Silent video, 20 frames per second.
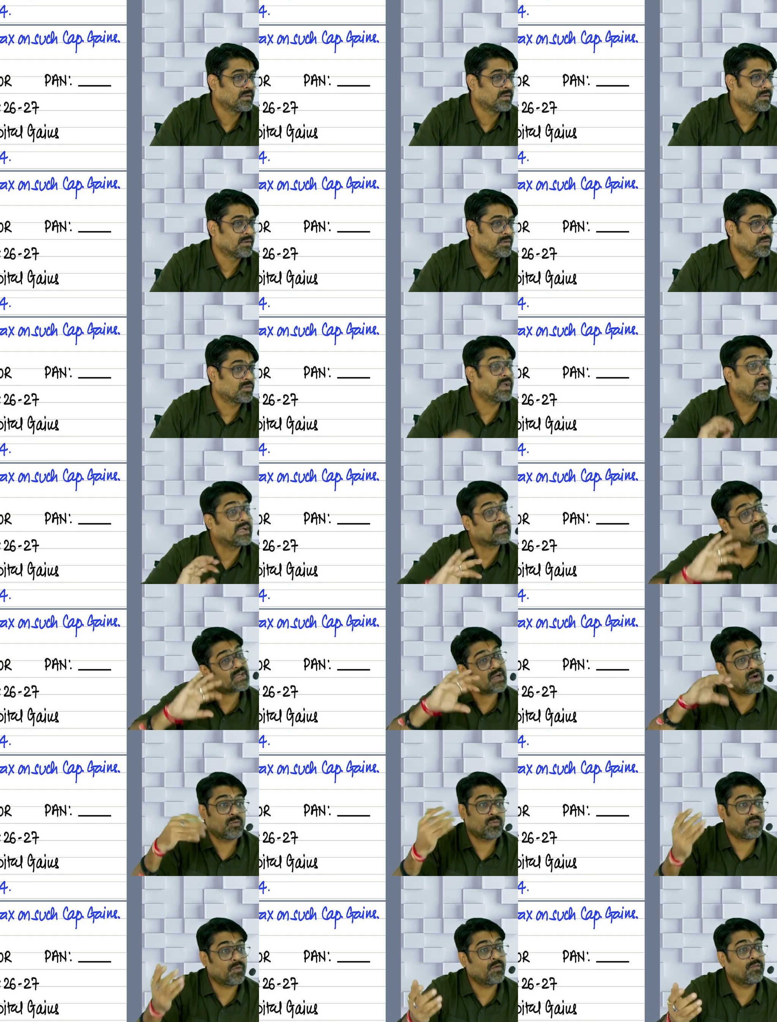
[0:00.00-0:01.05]
So extra
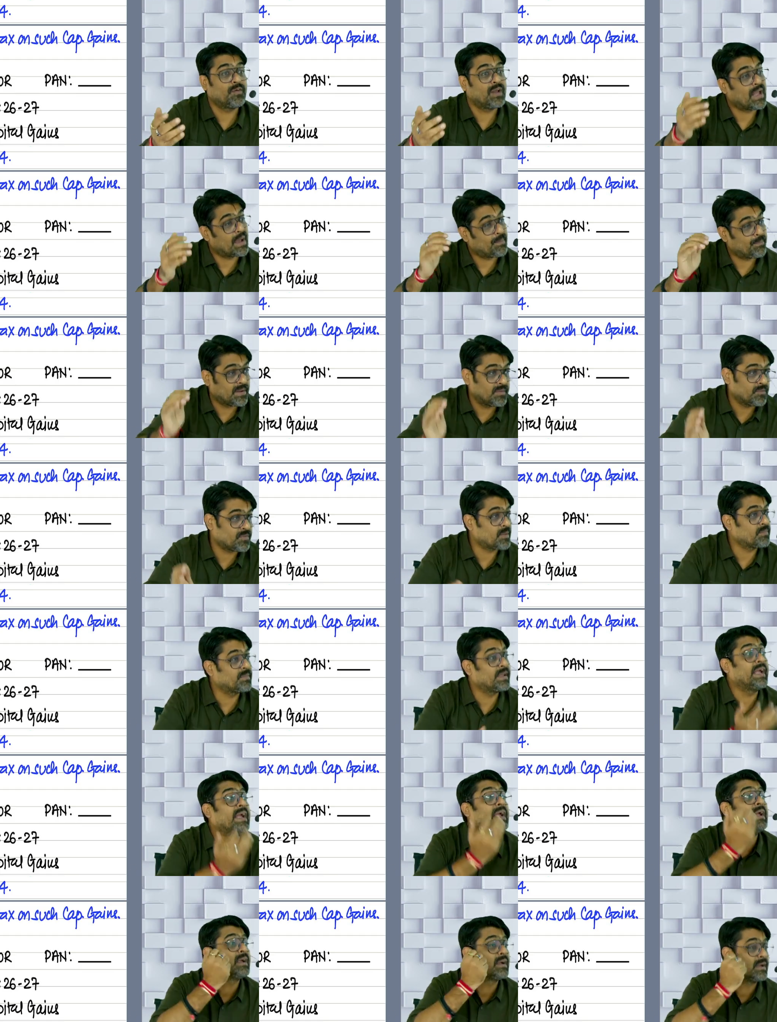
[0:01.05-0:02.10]
outflow will happen from
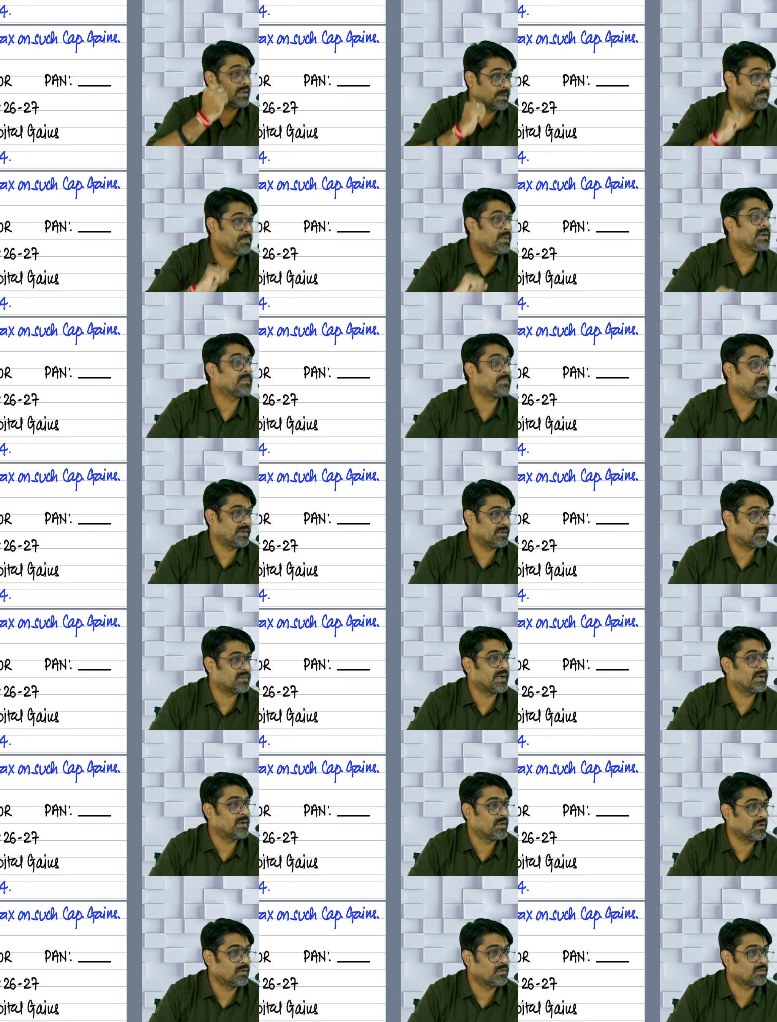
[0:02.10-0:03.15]
the department side
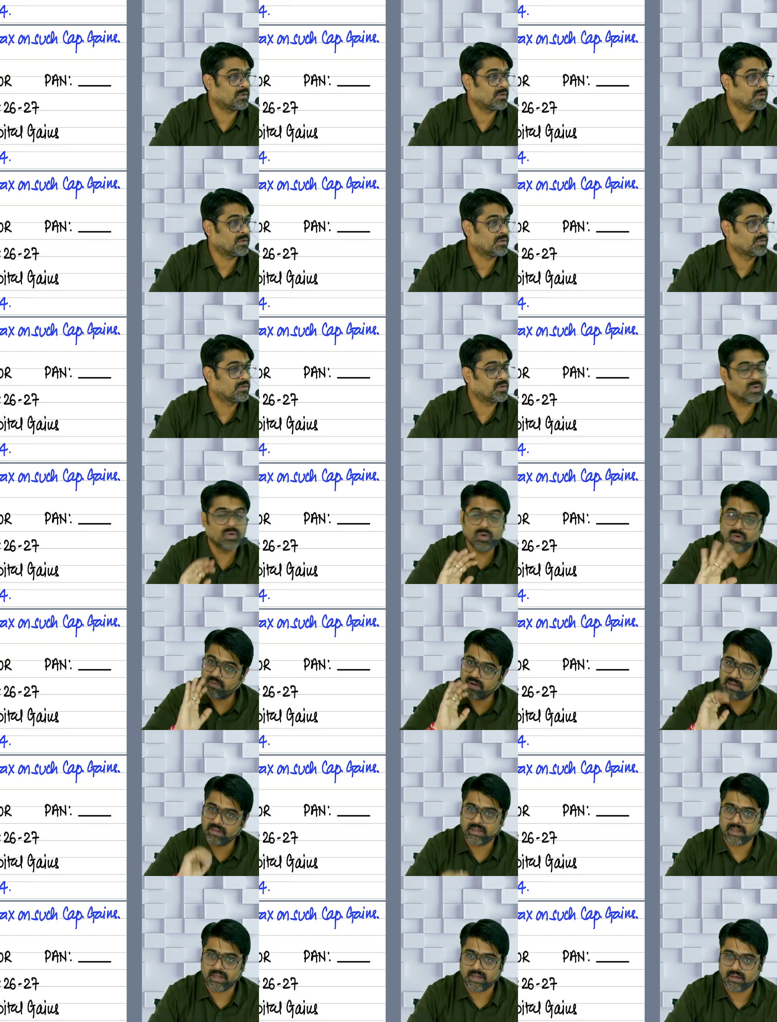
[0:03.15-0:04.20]
also. So do
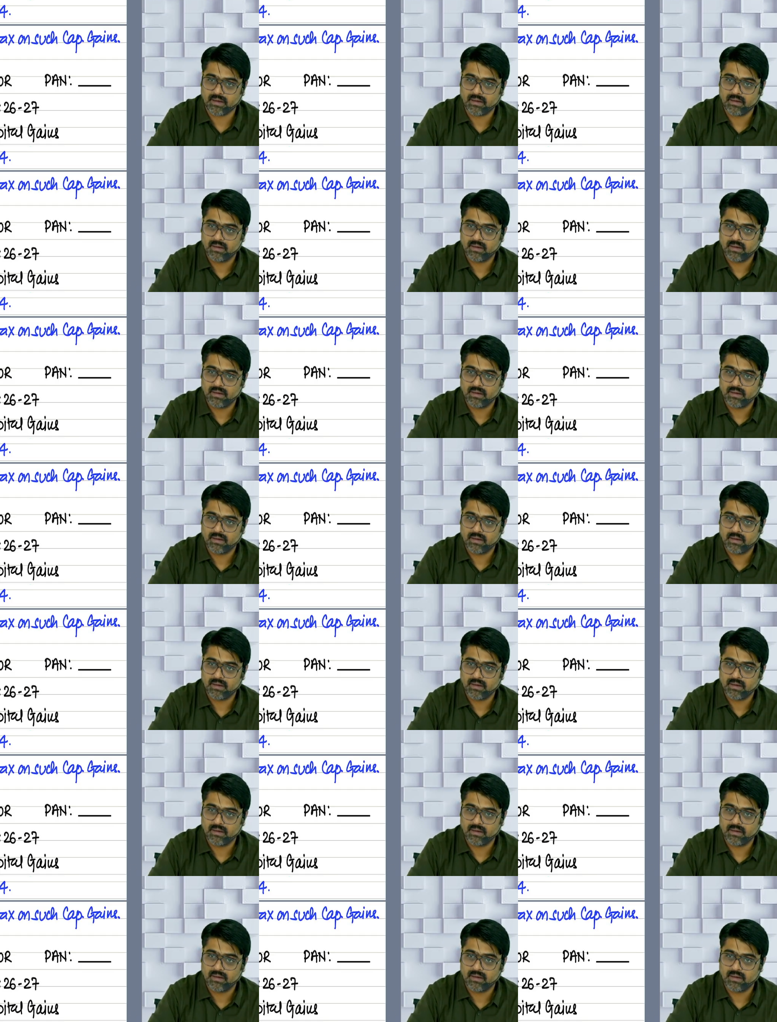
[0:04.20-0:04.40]
one thing.